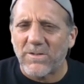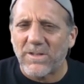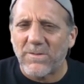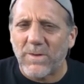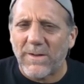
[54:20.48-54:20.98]

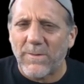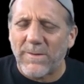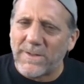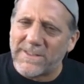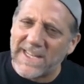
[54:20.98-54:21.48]
what
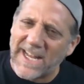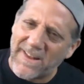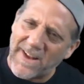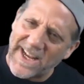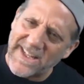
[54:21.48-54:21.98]
was the
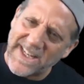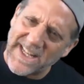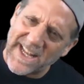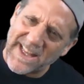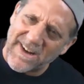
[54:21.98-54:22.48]
date? I can't see the
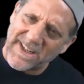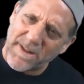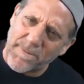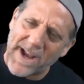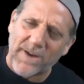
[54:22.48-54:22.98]
date there because
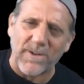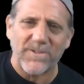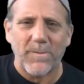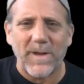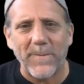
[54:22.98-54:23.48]
it's backwards for me.